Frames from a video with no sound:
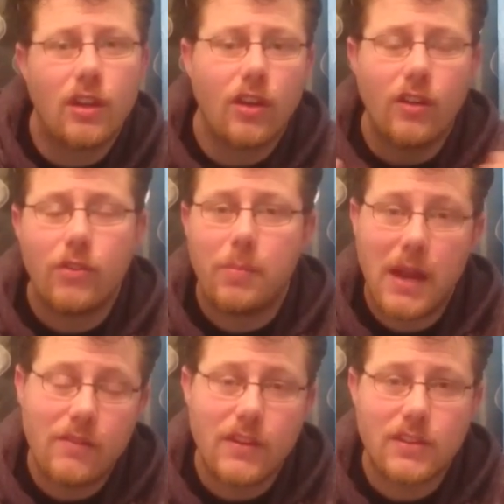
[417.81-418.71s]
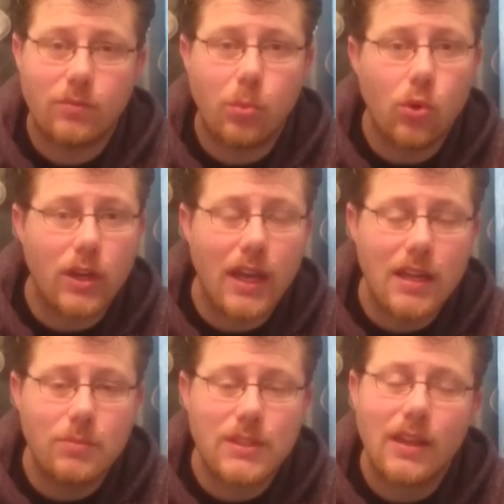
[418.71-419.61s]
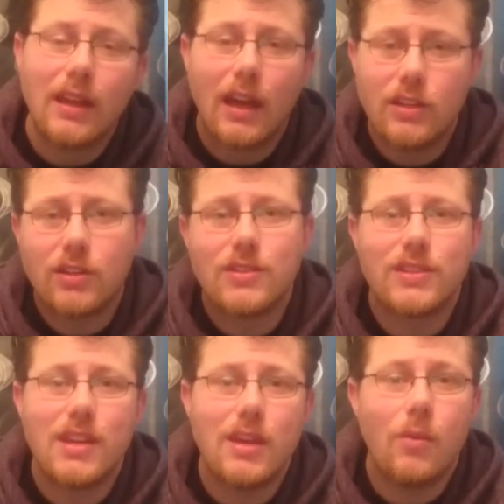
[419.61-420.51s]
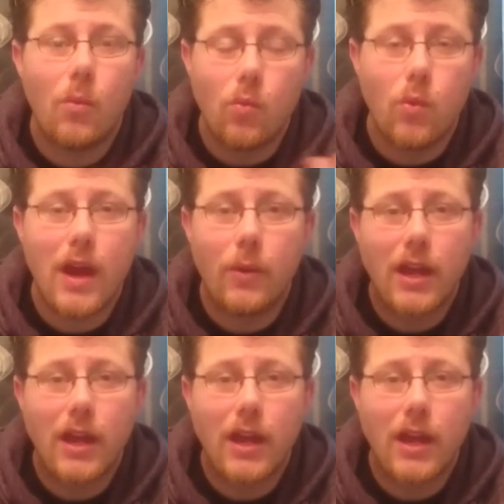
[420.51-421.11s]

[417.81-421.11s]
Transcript: of the Benefits of Board Games, and you can see where we're